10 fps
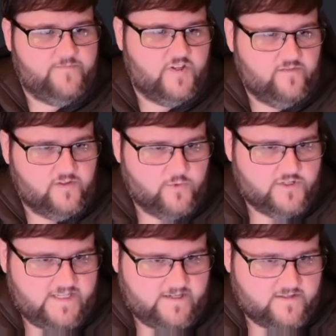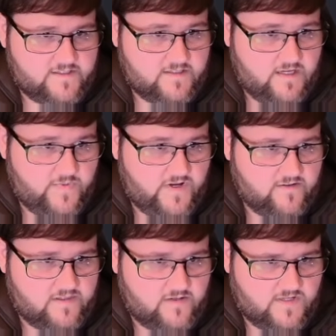You'll learn more secrets
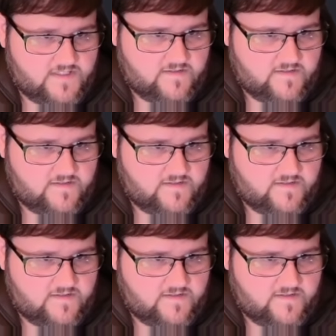about the nuances of